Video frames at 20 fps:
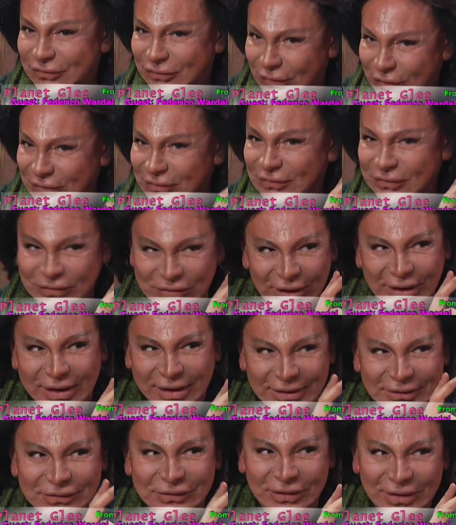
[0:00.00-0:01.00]
sorry, the
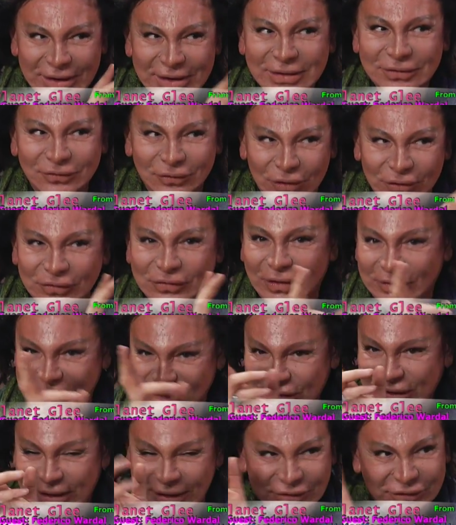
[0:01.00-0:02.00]
ticket for the
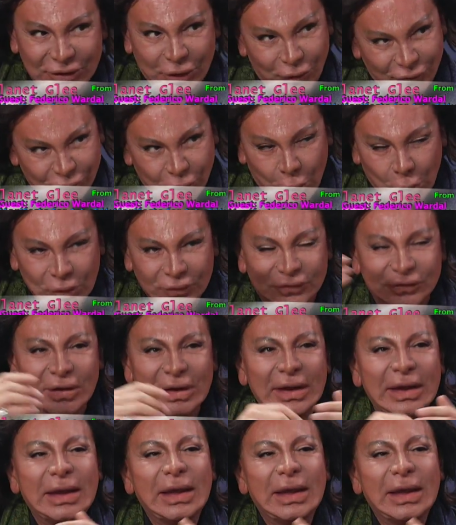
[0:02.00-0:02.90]
theater, of course,